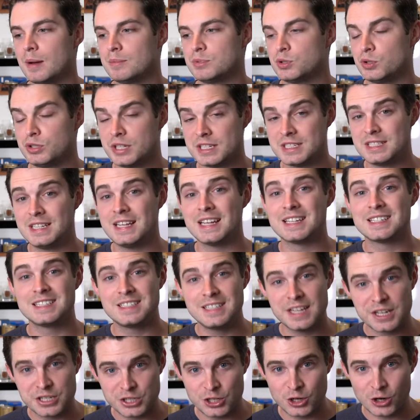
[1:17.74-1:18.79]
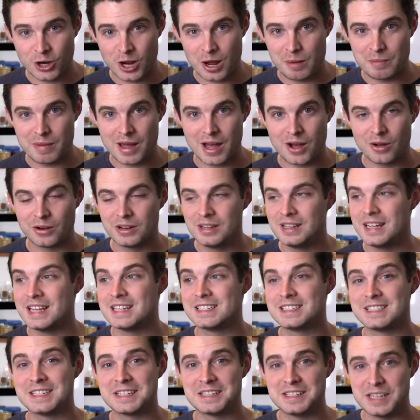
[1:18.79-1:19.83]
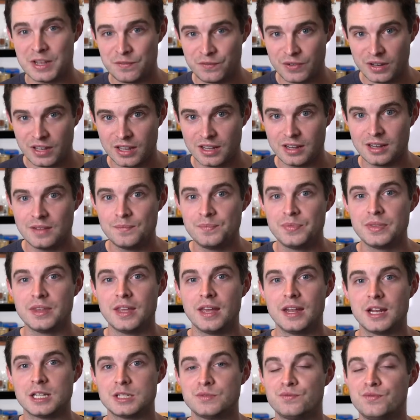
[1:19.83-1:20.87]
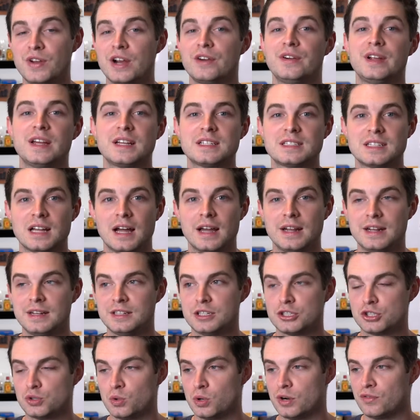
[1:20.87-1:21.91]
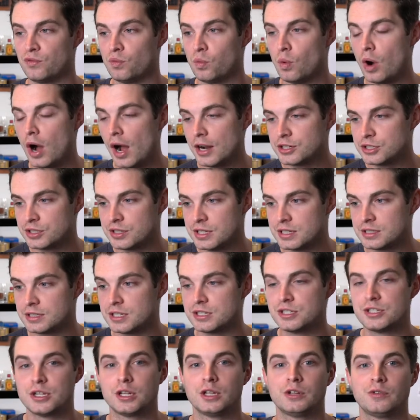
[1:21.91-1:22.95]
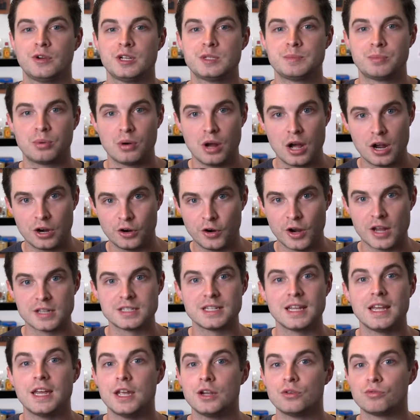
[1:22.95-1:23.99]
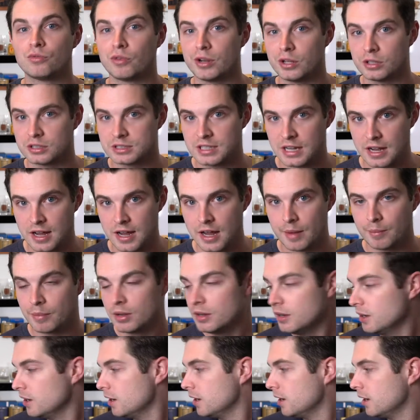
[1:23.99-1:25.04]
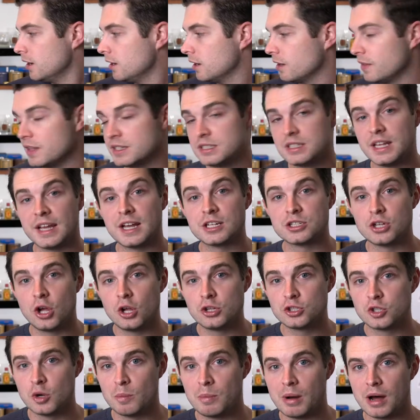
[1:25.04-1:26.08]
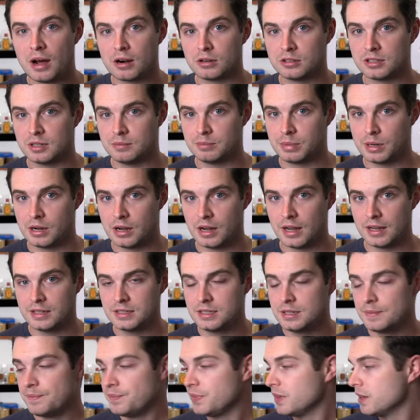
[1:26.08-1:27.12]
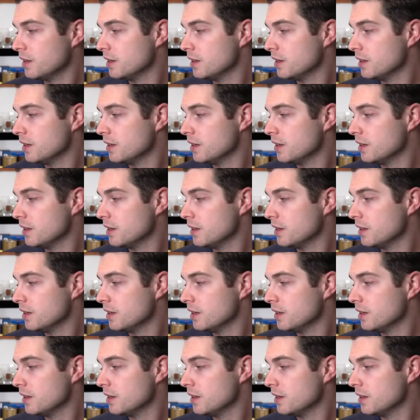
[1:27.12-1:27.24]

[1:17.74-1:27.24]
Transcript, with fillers: So to see a 6-year come out is significant, and it's very exciting to sort of watch this distillery's progress in real time. Now, this thing is also bottled in bond,